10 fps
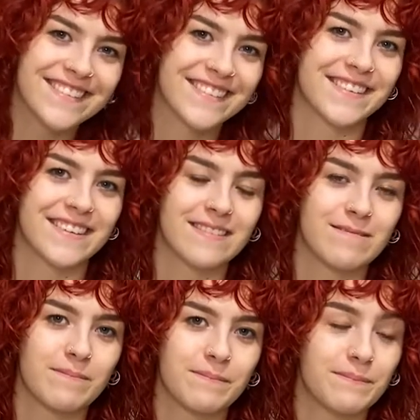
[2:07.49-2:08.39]

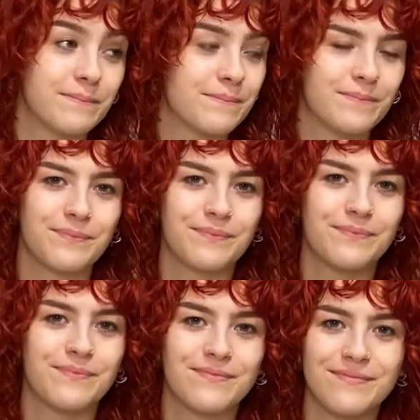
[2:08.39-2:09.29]
No one is speaking in this clip.